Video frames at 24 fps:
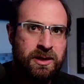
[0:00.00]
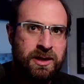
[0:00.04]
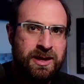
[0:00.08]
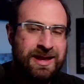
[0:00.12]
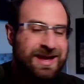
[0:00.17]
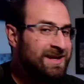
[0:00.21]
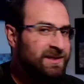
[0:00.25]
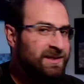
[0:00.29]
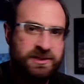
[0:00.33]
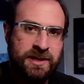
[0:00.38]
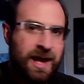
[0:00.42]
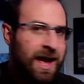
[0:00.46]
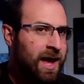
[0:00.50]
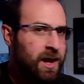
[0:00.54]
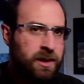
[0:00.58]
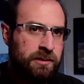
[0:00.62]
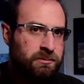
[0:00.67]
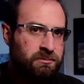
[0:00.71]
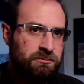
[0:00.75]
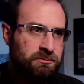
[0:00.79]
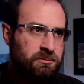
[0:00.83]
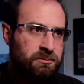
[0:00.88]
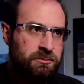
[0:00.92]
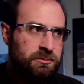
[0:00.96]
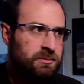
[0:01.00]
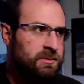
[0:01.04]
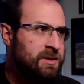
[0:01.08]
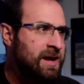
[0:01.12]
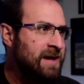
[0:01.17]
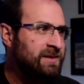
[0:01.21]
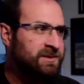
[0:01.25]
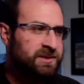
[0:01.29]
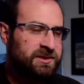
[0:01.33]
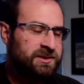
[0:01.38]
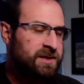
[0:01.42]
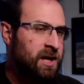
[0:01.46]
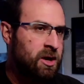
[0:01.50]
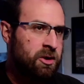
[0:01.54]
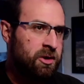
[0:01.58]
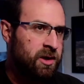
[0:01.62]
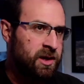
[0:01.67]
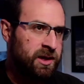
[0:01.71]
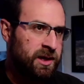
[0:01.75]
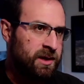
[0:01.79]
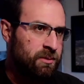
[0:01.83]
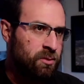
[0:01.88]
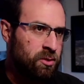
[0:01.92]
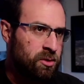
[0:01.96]
is not necessary
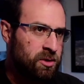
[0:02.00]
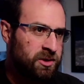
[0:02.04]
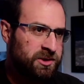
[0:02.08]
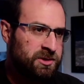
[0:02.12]
anymore.